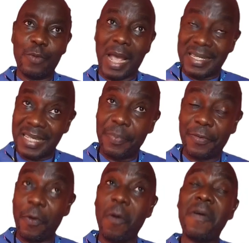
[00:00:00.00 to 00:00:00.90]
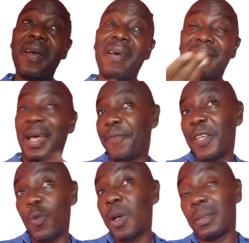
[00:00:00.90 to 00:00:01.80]
We have said before that
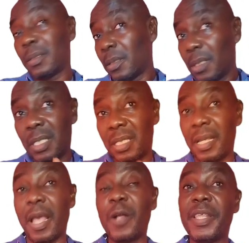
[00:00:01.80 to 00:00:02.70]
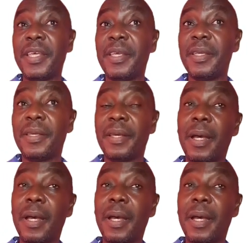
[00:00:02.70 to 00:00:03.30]
phase 1 is healthy